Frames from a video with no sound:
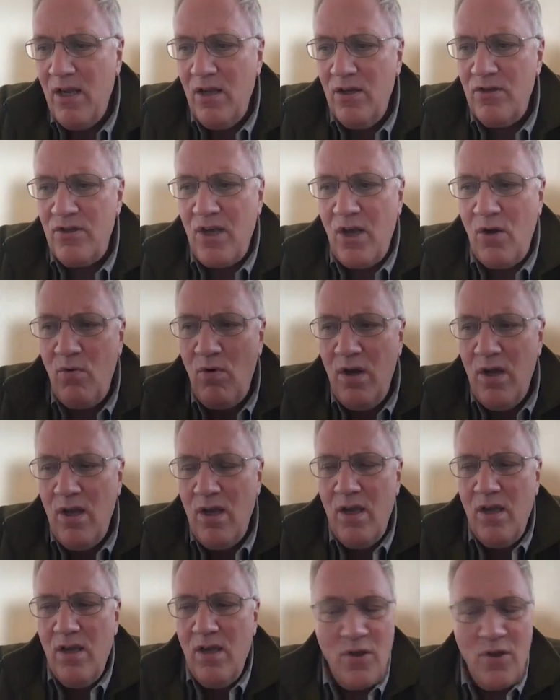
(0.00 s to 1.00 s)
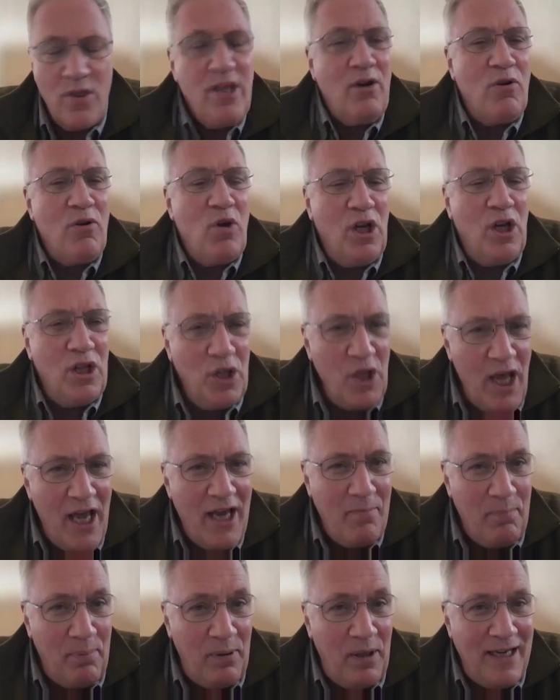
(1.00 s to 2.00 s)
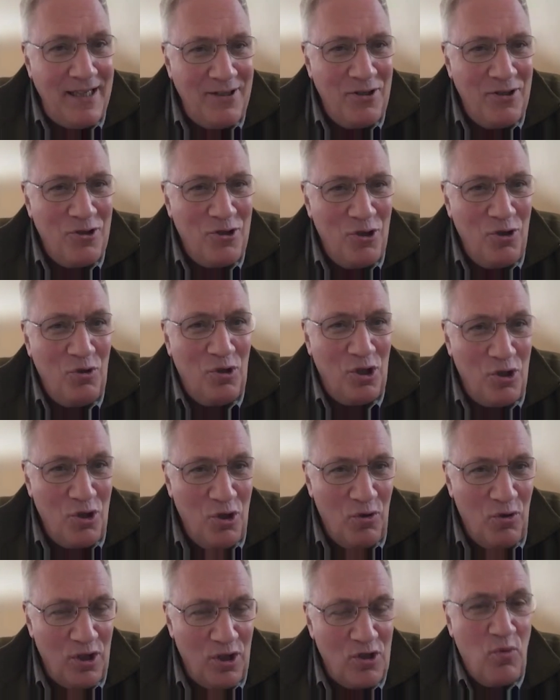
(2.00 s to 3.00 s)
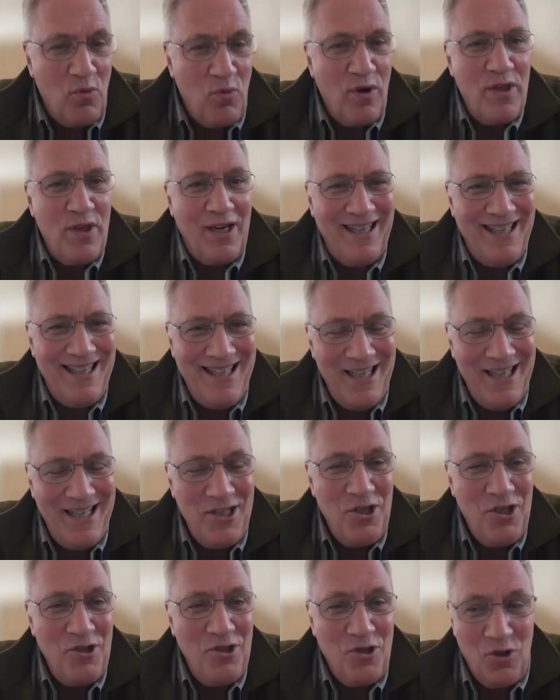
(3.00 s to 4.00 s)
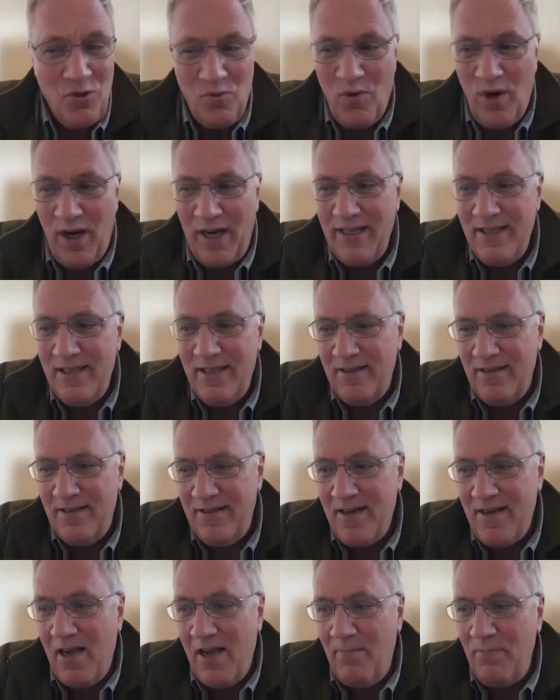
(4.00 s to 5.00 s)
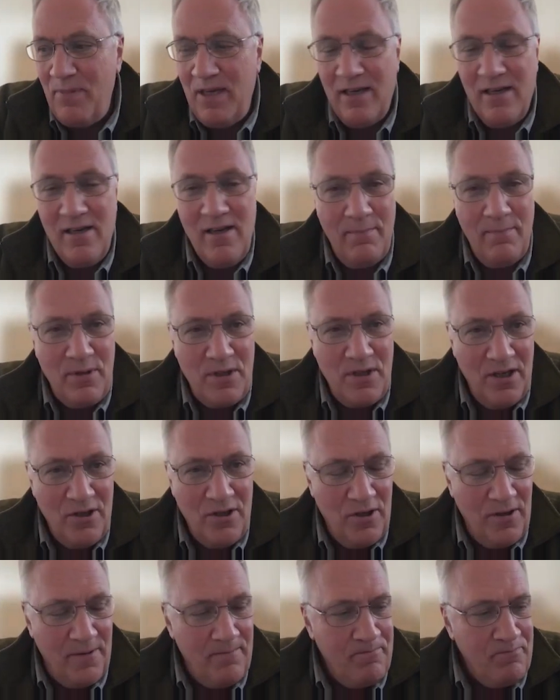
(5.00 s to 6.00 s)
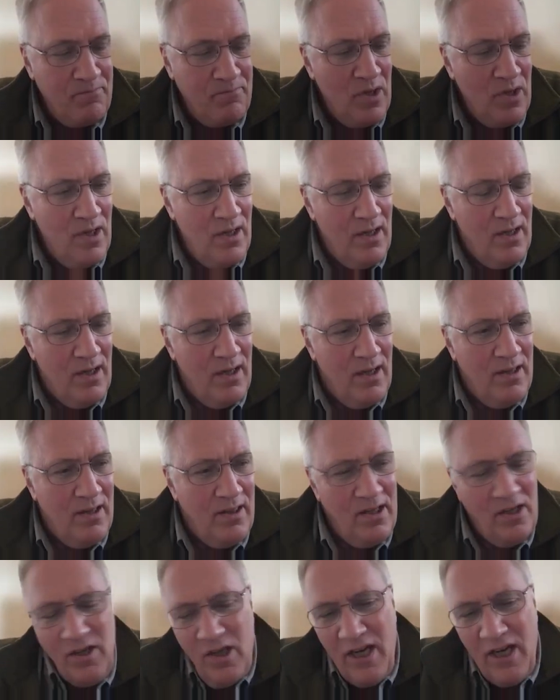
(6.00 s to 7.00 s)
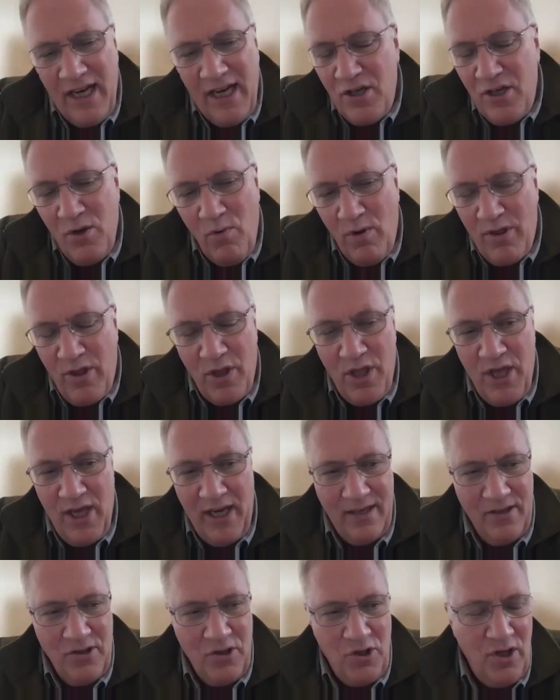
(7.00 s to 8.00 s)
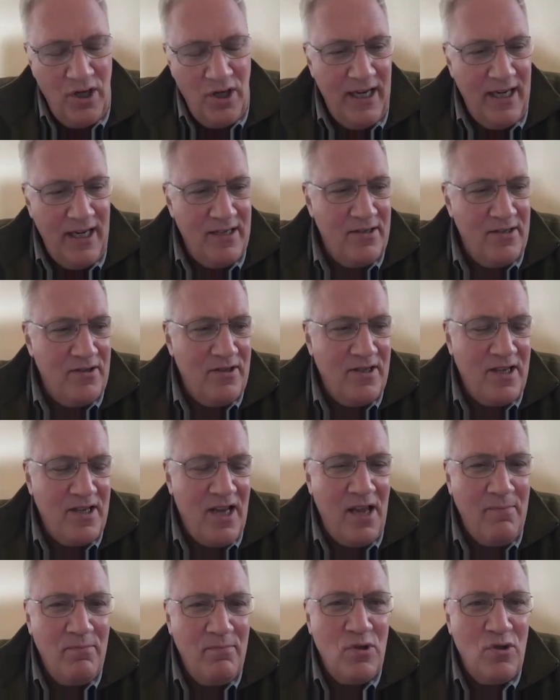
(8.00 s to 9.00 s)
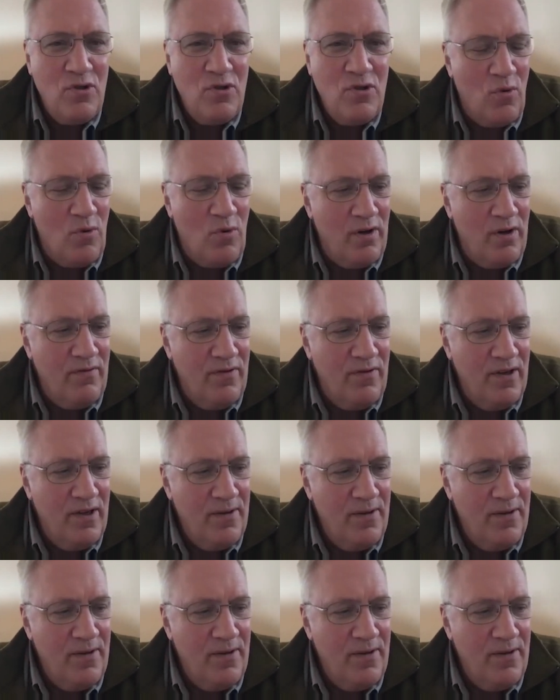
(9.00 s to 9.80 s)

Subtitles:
So there are a lot of places you can do this where the conditions are right to stop decomposition. You need two other things. You need some sort of